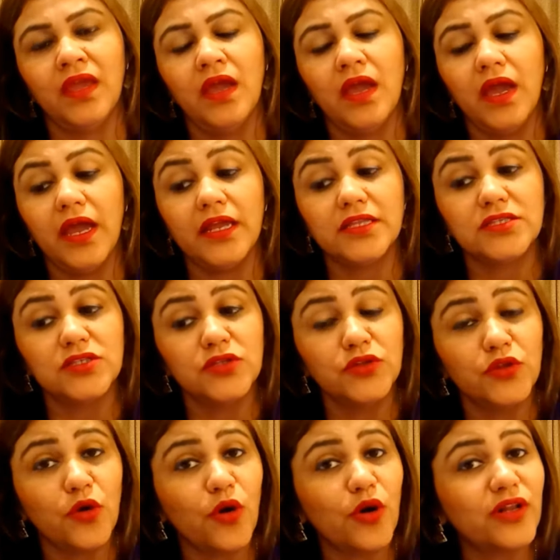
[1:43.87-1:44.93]
It's
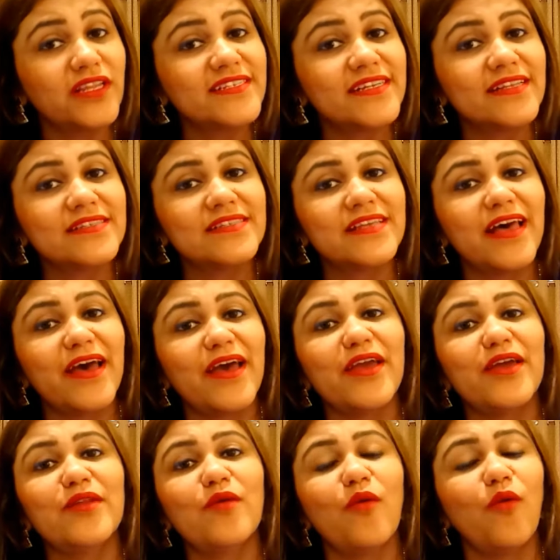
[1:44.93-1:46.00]
not the sun
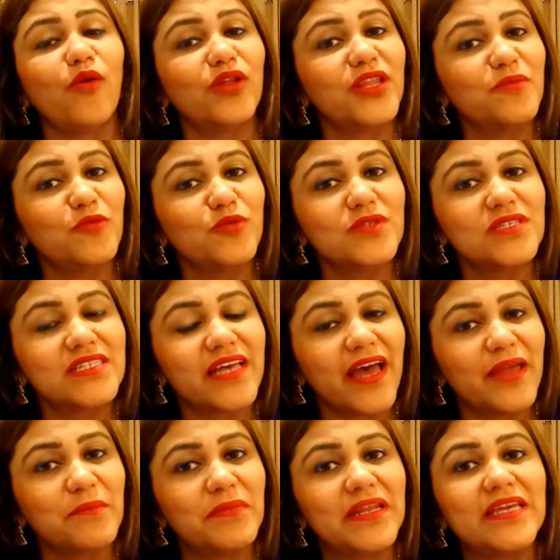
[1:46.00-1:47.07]
sign or the moon
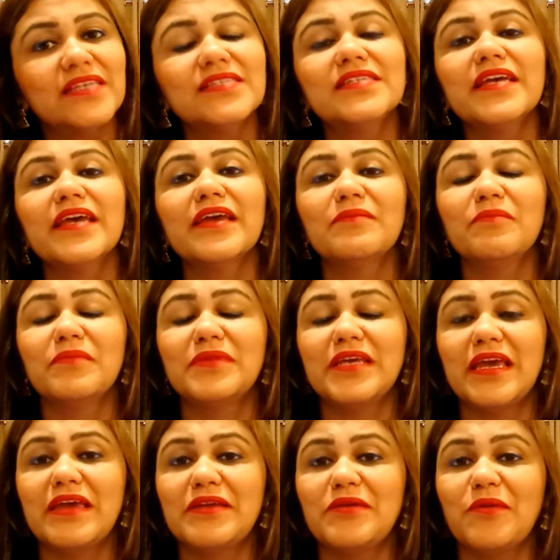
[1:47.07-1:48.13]
sign, please take,
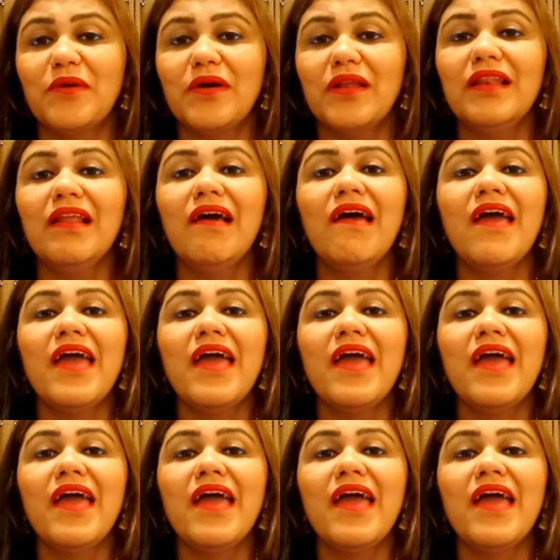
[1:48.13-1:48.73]
take it all.